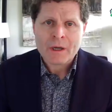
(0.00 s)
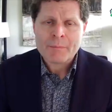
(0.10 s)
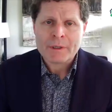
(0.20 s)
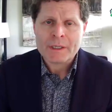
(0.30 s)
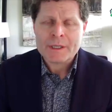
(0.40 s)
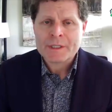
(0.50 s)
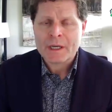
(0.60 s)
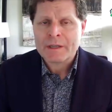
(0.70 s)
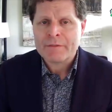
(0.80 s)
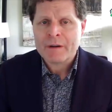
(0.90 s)
companies,
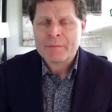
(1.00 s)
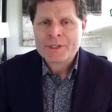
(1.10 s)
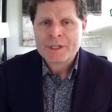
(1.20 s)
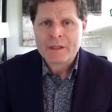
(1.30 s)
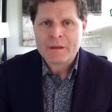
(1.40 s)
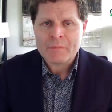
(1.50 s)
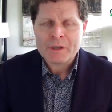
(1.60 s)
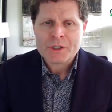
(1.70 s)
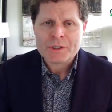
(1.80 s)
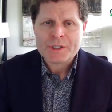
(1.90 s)
95% of the
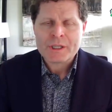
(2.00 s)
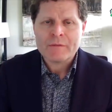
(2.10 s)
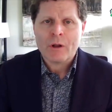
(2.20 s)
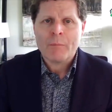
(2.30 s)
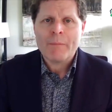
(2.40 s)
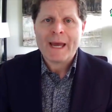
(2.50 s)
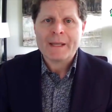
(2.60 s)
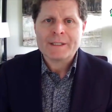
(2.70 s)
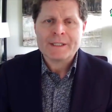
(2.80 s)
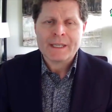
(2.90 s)
emissions, they've all banded